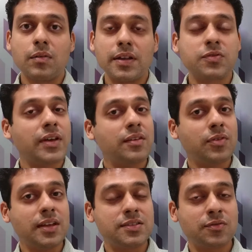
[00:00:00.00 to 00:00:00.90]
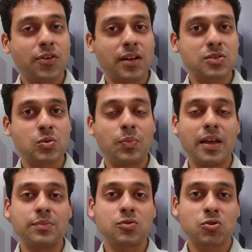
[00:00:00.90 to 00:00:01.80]
It's very easy for us to
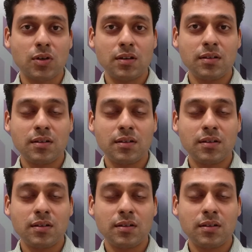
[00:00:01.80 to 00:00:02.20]
blame sugar